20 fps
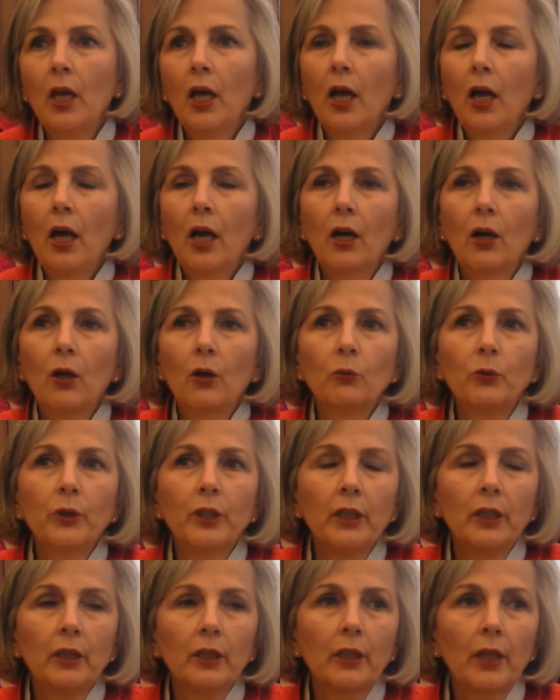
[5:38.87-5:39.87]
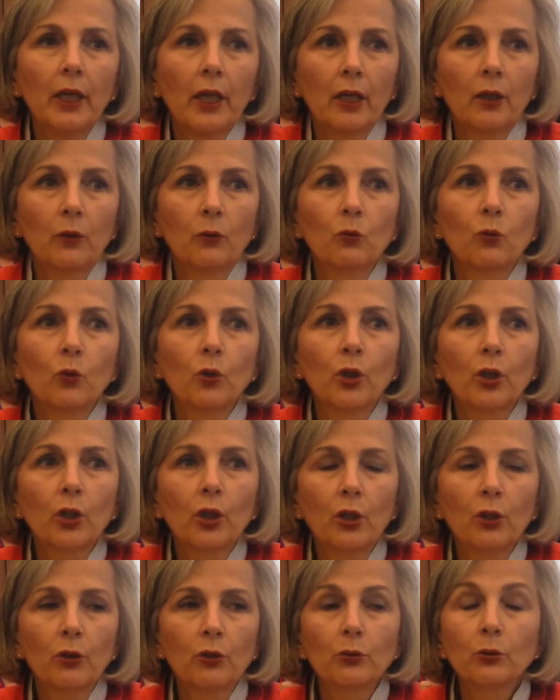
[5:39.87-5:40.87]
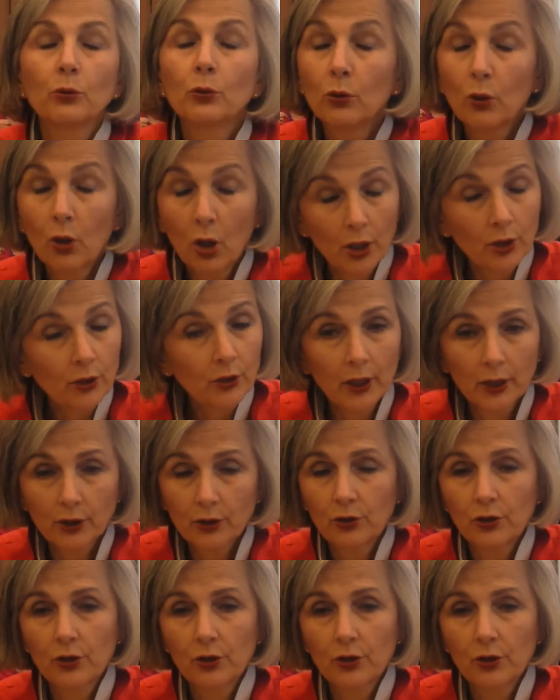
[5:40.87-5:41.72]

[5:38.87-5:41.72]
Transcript: how we can work through contracts,